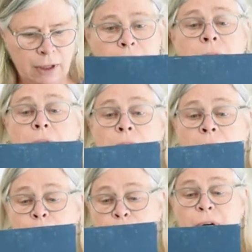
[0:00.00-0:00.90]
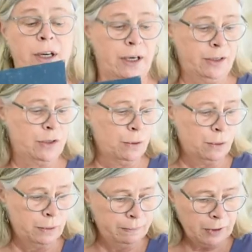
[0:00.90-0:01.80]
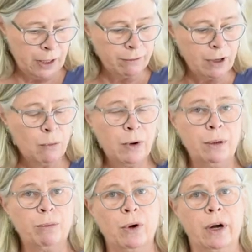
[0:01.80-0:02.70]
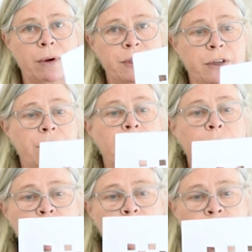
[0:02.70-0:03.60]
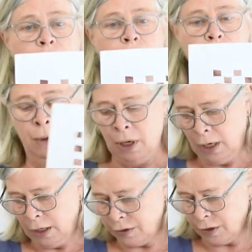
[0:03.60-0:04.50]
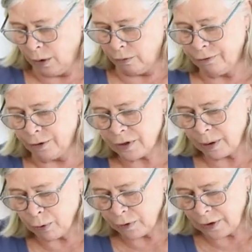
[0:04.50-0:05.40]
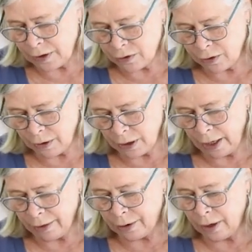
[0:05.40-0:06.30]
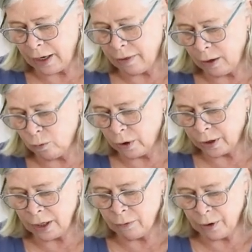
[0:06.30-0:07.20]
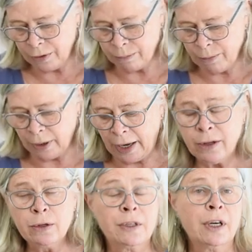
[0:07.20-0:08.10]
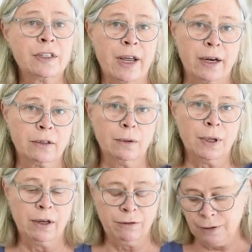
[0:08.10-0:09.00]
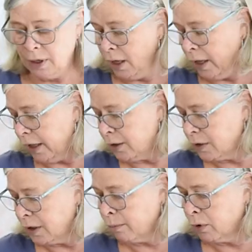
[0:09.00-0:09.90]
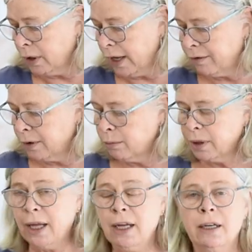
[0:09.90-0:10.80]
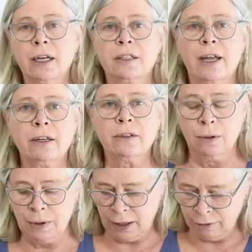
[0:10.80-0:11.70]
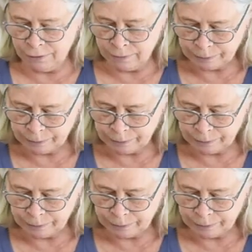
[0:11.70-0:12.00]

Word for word: I, I printed it, it's cool. And I've got one in progress here that I'm gonna show you. So first I put these two together and then working with, I use an X-Acto knife. I use a number 11 blade X-Acto knife.